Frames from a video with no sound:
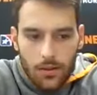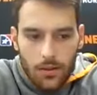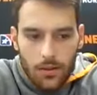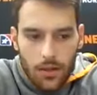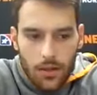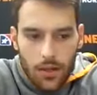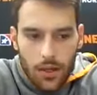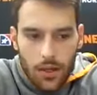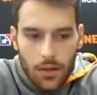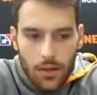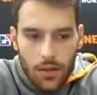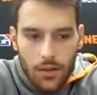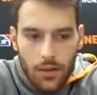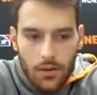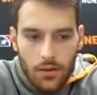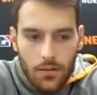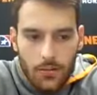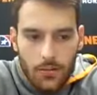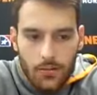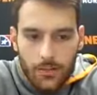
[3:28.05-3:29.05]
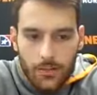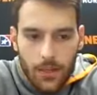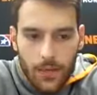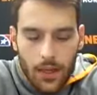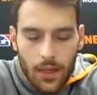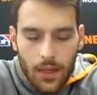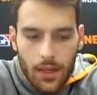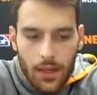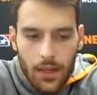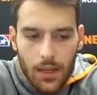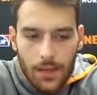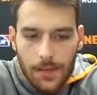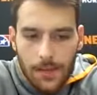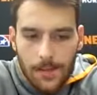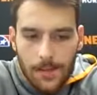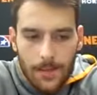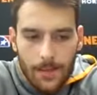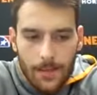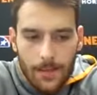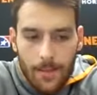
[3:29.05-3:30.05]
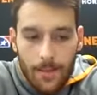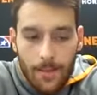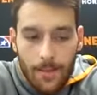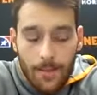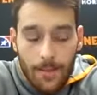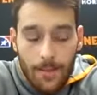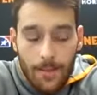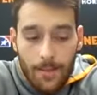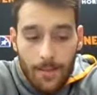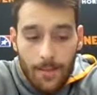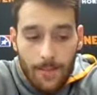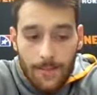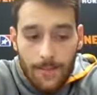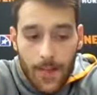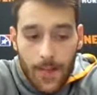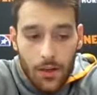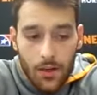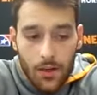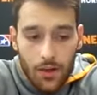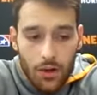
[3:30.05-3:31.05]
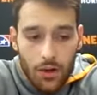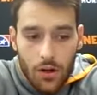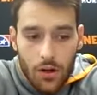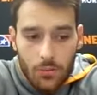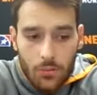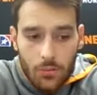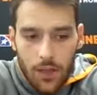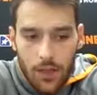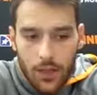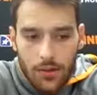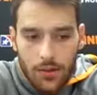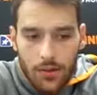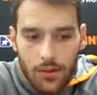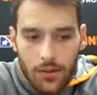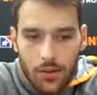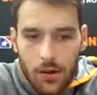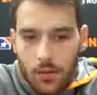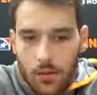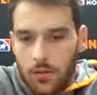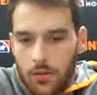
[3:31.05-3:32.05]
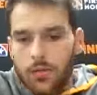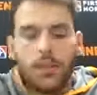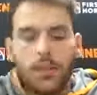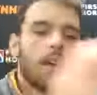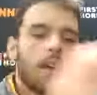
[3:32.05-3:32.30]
just gotta know, and it's just hard to play against those